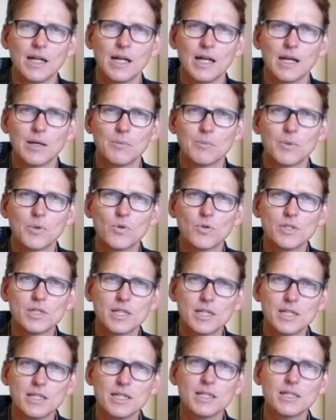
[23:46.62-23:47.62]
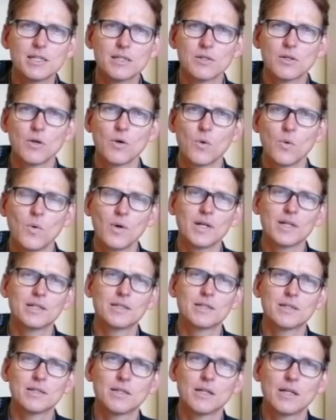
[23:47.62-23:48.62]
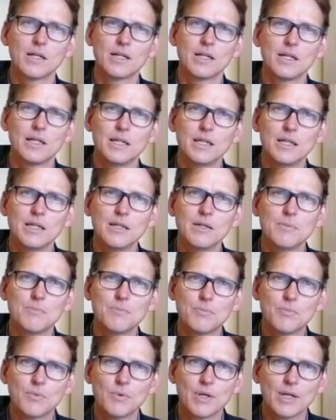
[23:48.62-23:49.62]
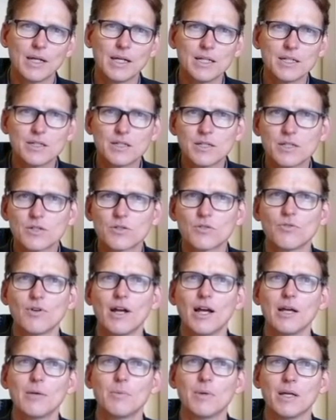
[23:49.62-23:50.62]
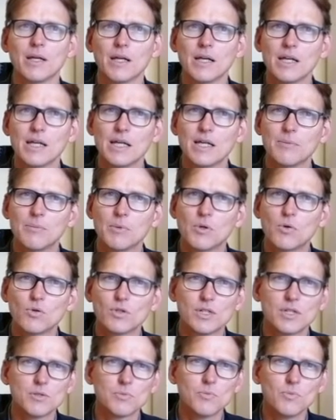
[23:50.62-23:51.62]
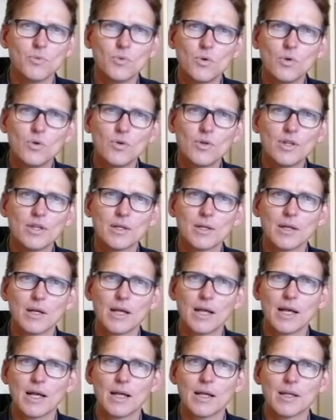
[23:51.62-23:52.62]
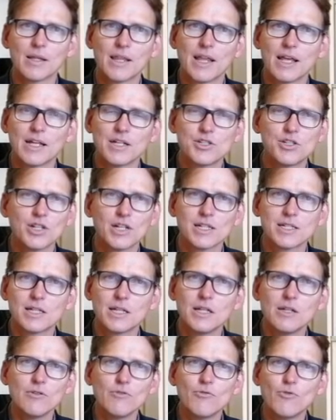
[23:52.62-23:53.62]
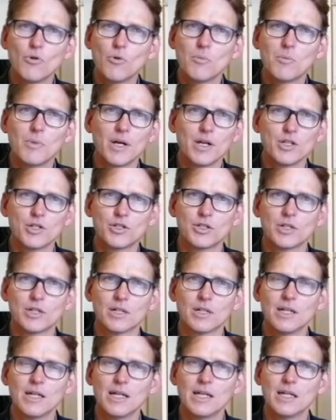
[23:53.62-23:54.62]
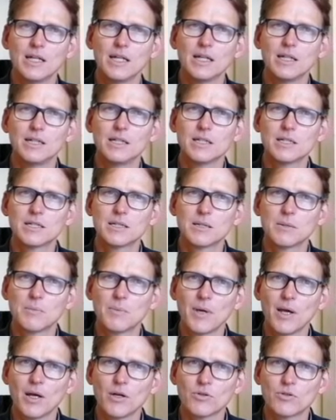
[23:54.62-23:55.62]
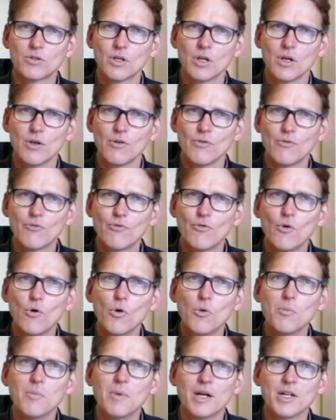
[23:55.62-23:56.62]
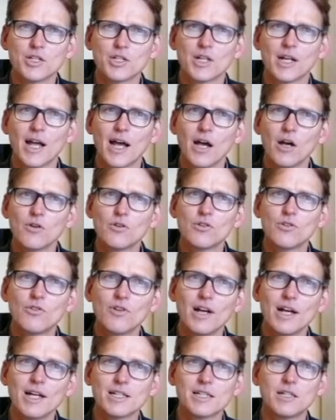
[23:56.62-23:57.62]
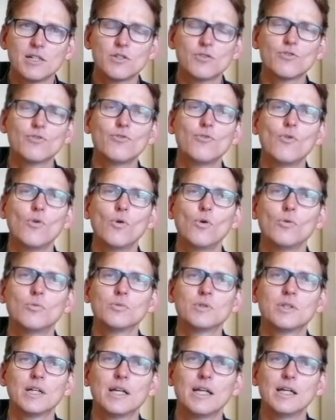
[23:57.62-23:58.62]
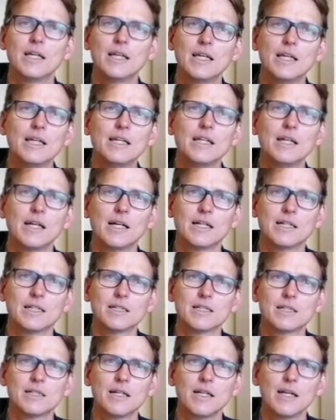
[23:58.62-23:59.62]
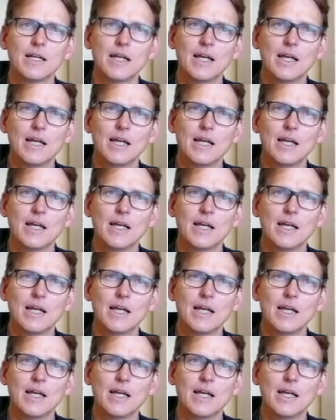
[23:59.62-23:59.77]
Um, because this is what he is describing, because it's more than just information. It is about formation, how Christ is formed in us.